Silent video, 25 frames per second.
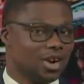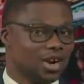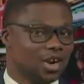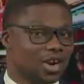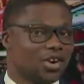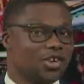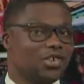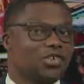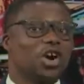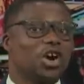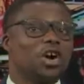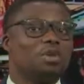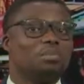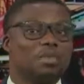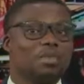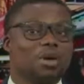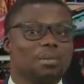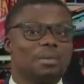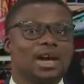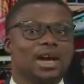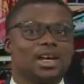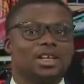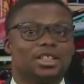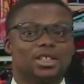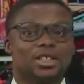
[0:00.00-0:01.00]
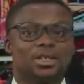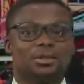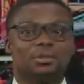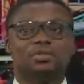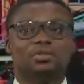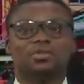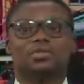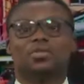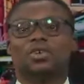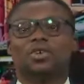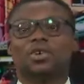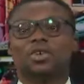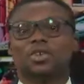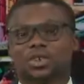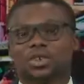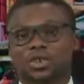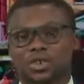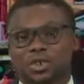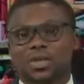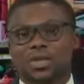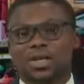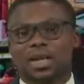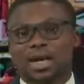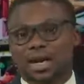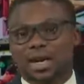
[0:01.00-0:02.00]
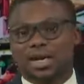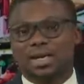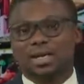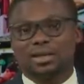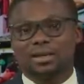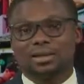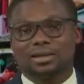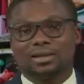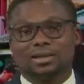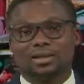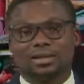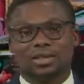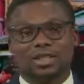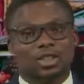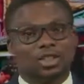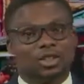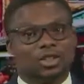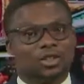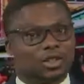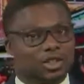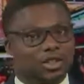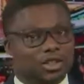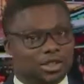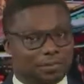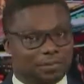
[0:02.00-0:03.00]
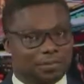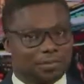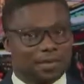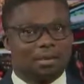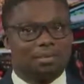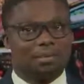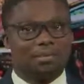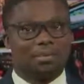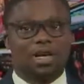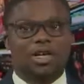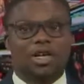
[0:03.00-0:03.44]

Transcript: Growth momentum for July to September